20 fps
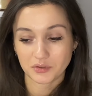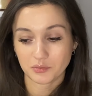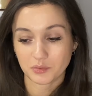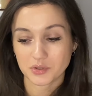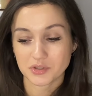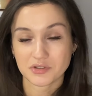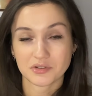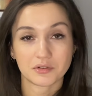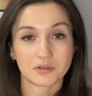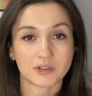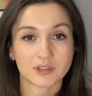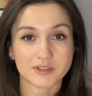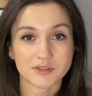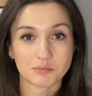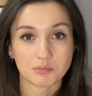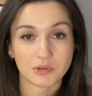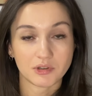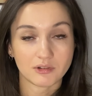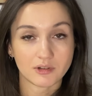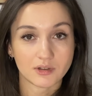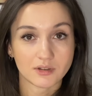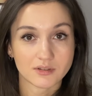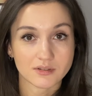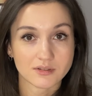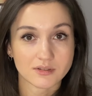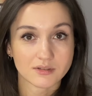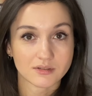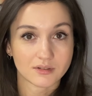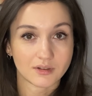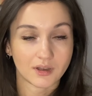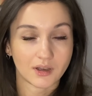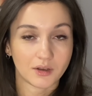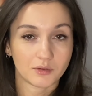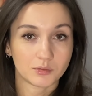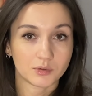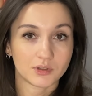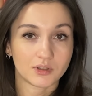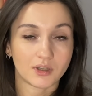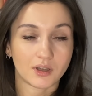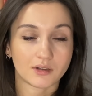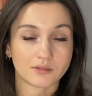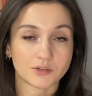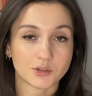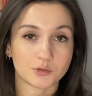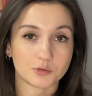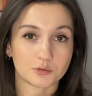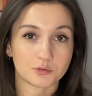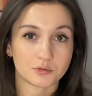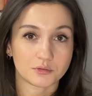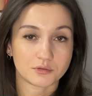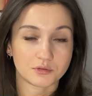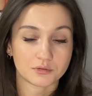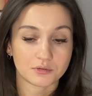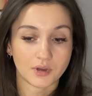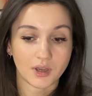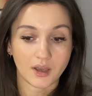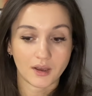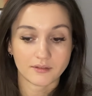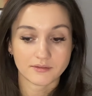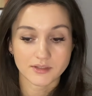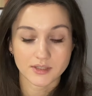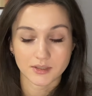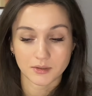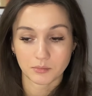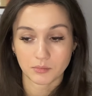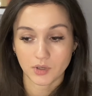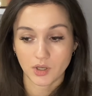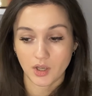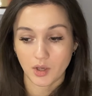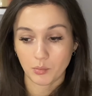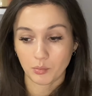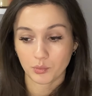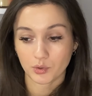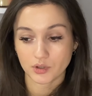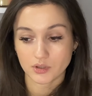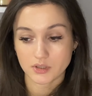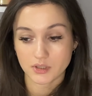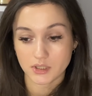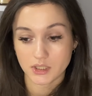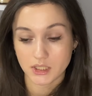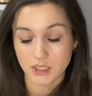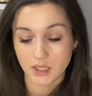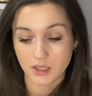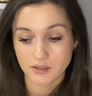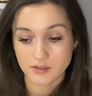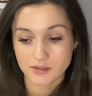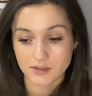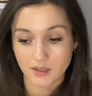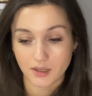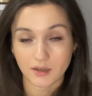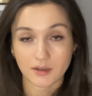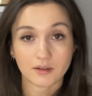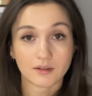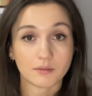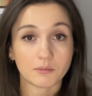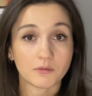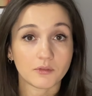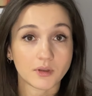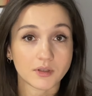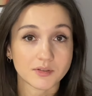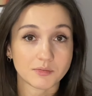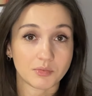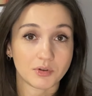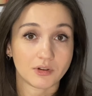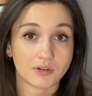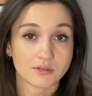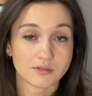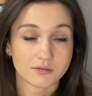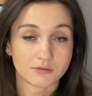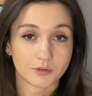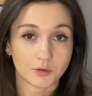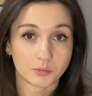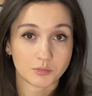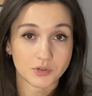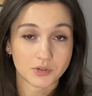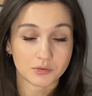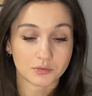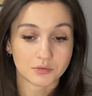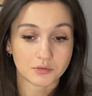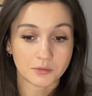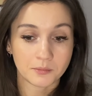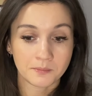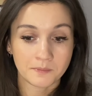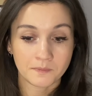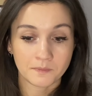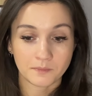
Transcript: was your experience. I would love to have some more details and experience from you,